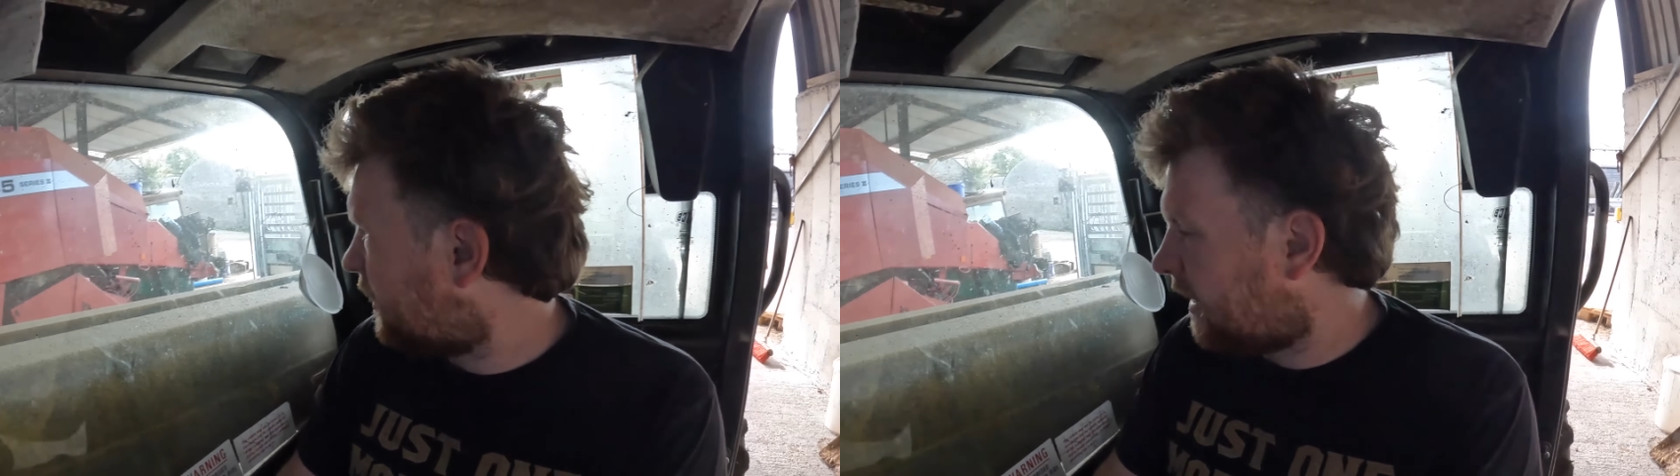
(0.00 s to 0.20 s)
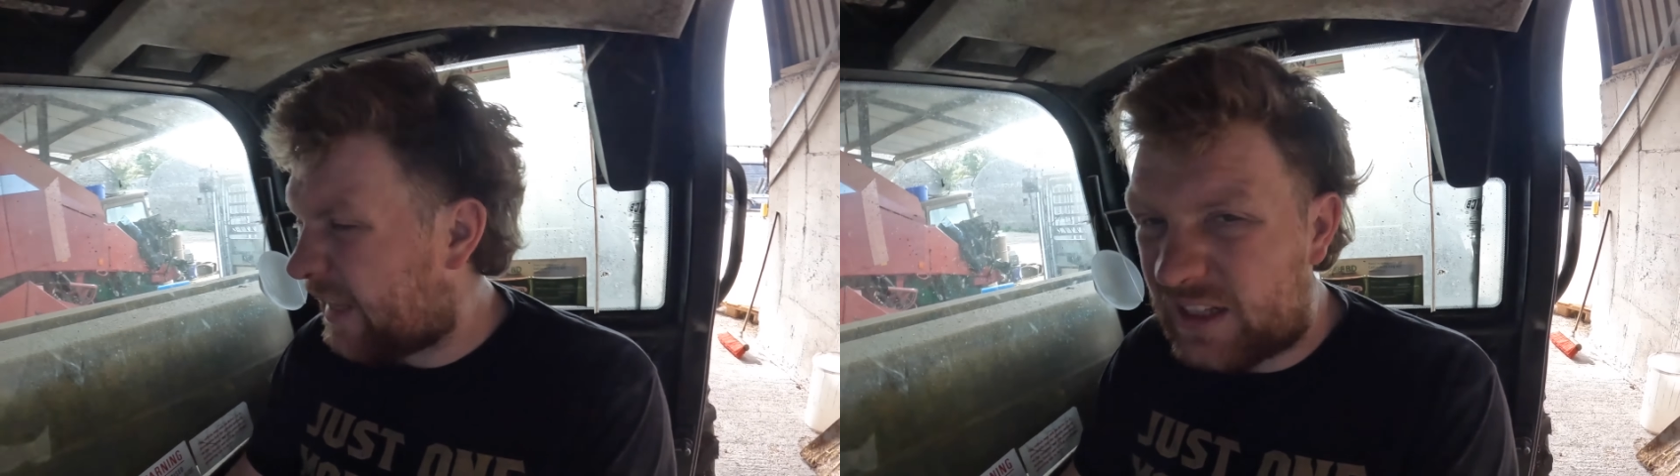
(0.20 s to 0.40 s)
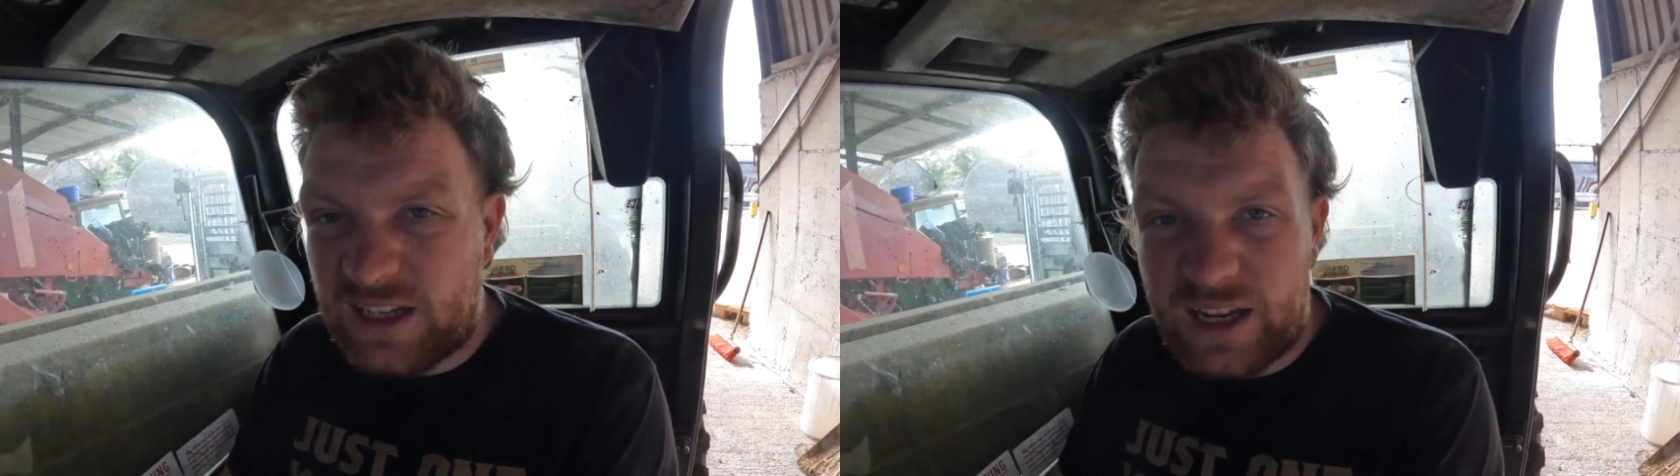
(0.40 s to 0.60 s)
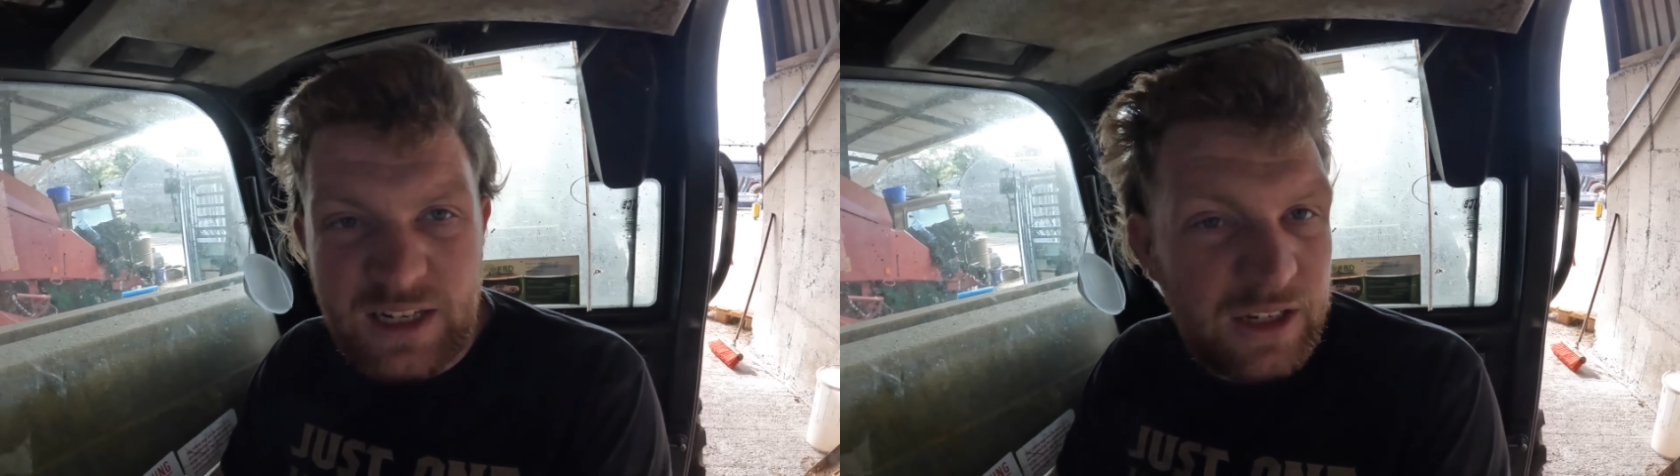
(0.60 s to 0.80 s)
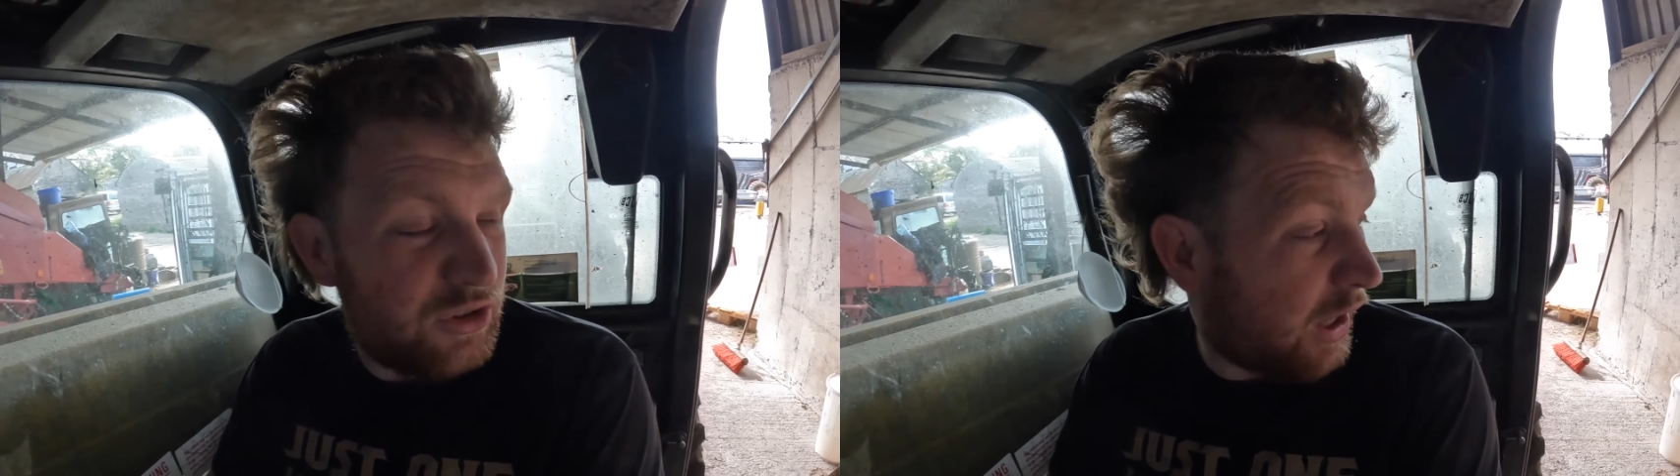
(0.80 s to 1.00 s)
It, it
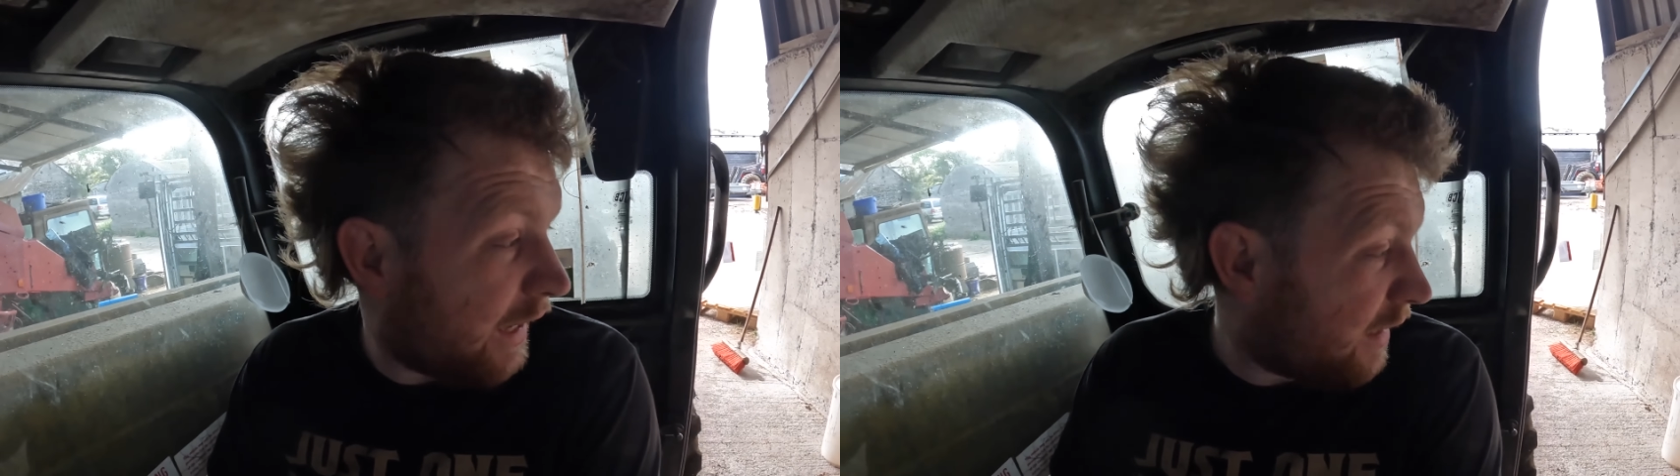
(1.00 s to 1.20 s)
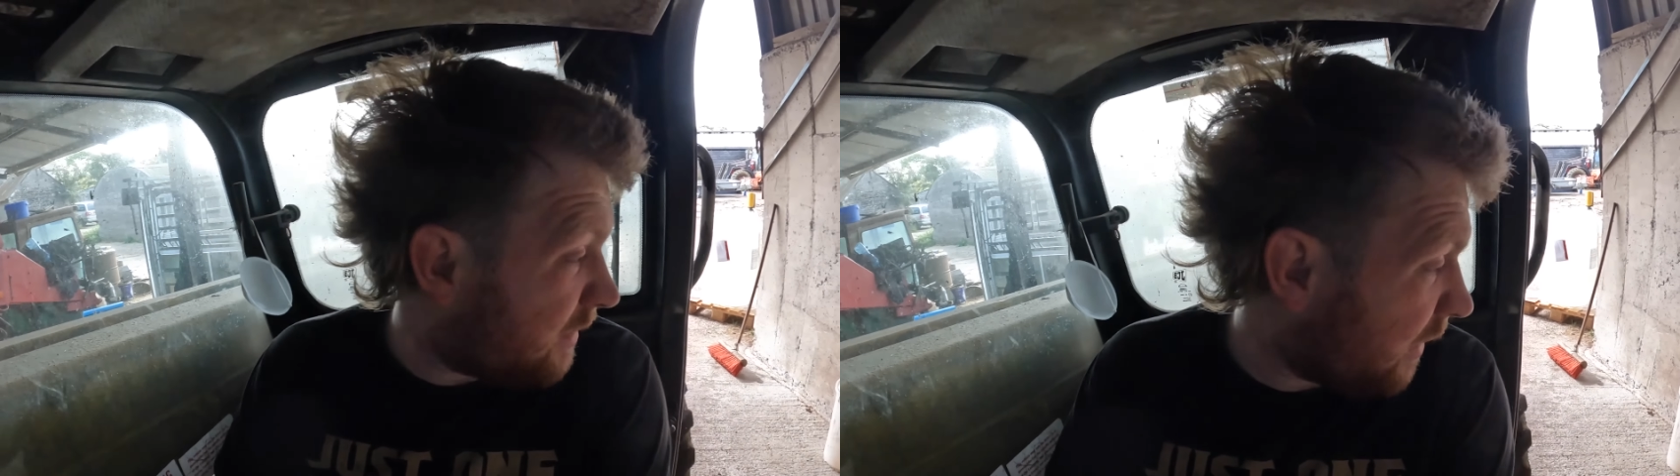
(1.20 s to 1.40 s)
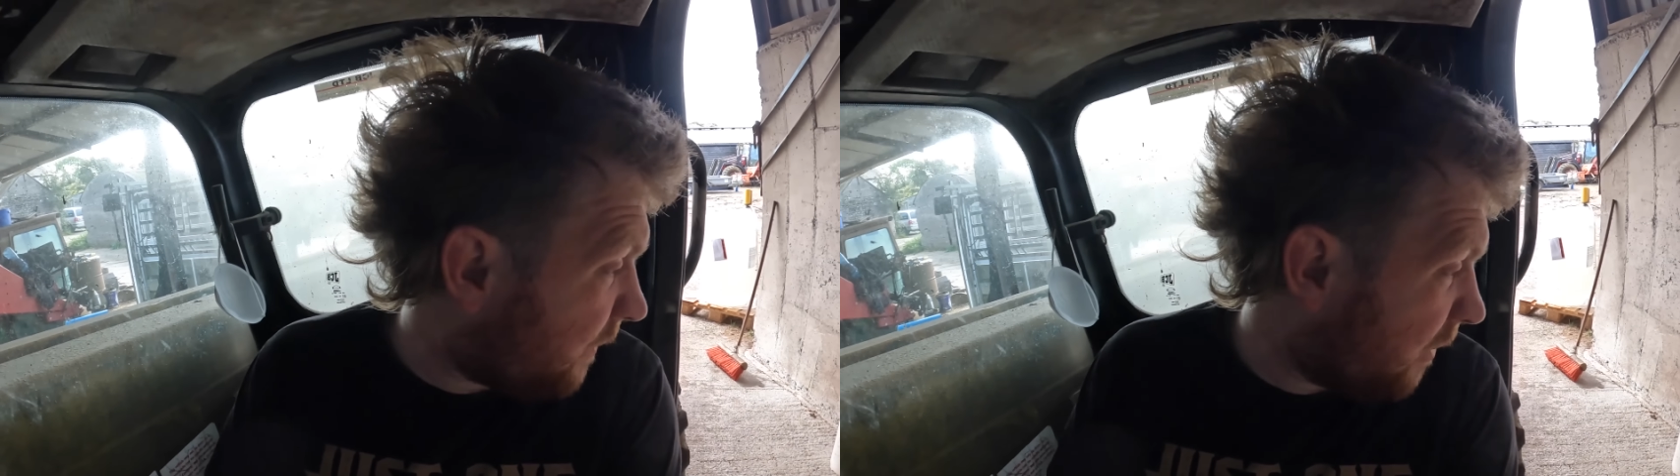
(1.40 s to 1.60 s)
kind of dry itself